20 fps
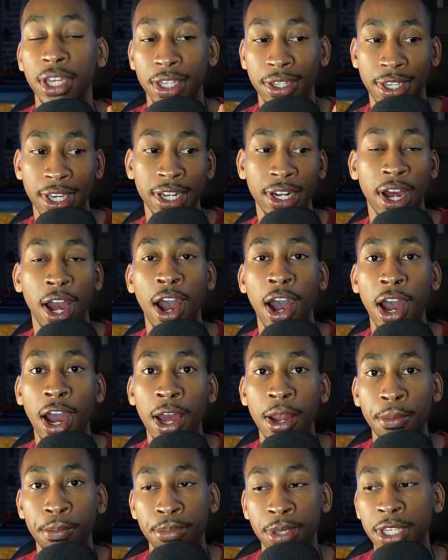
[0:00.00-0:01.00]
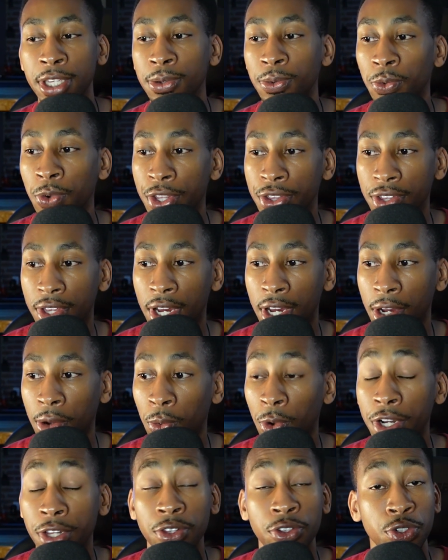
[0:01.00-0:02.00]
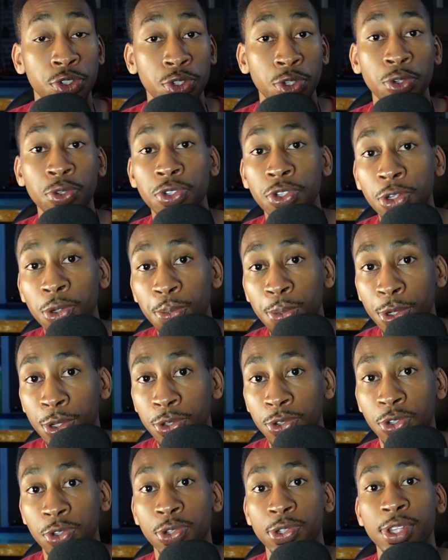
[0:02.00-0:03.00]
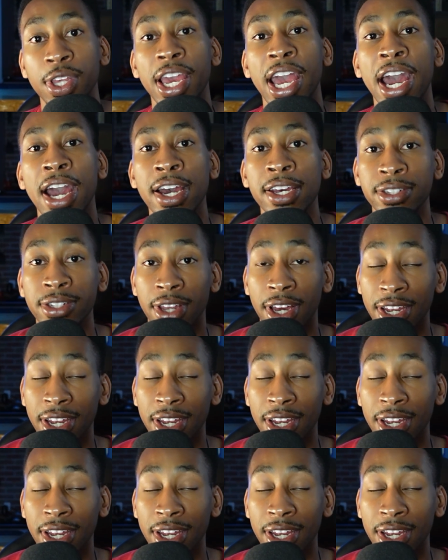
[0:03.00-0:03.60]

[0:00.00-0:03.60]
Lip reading: get a hot beat with one of these YouTube producers that has